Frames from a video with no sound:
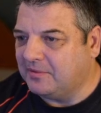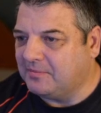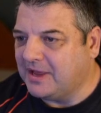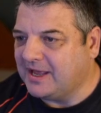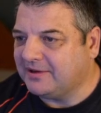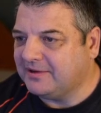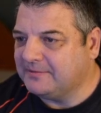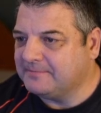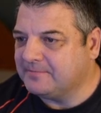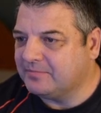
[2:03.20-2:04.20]
my Mac.
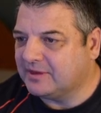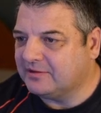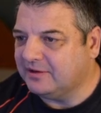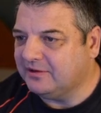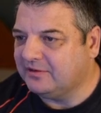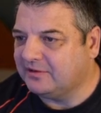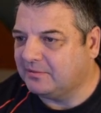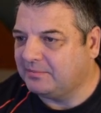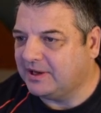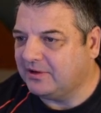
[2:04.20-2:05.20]
So this is the
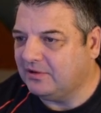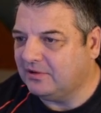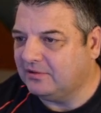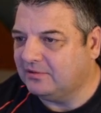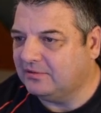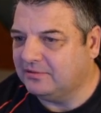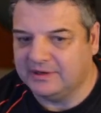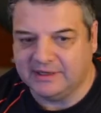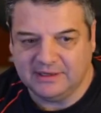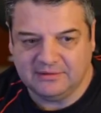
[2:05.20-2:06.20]
black hole one
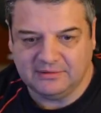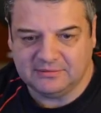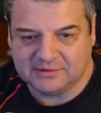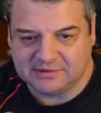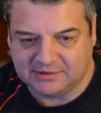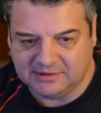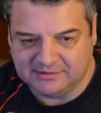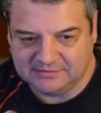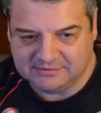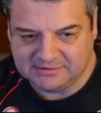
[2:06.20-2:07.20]
here. Oops, all right.
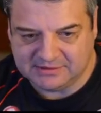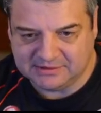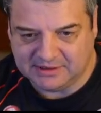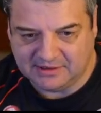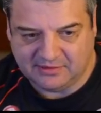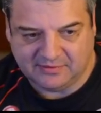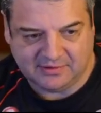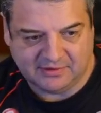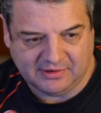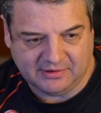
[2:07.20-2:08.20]
Let's get over
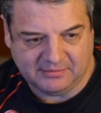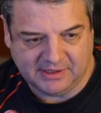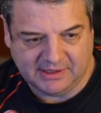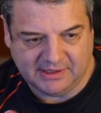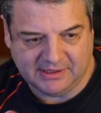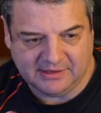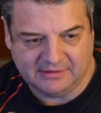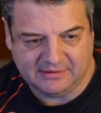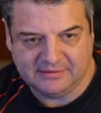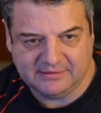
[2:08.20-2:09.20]
to your MIDI here.
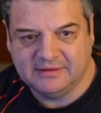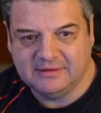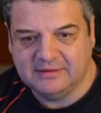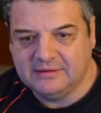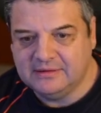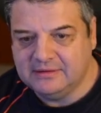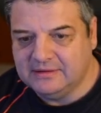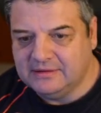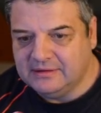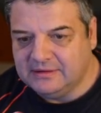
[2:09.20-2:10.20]

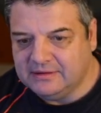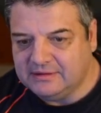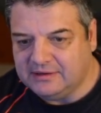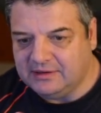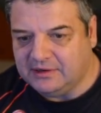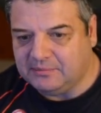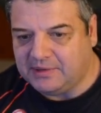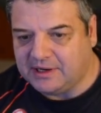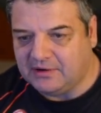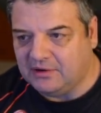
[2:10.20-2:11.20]
So you got your
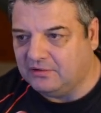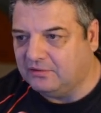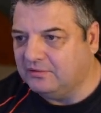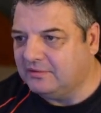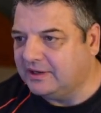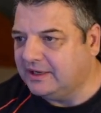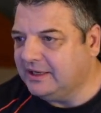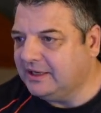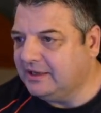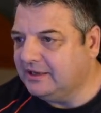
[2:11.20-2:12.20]
black hole one
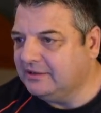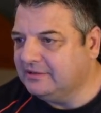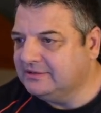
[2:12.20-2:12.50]
here.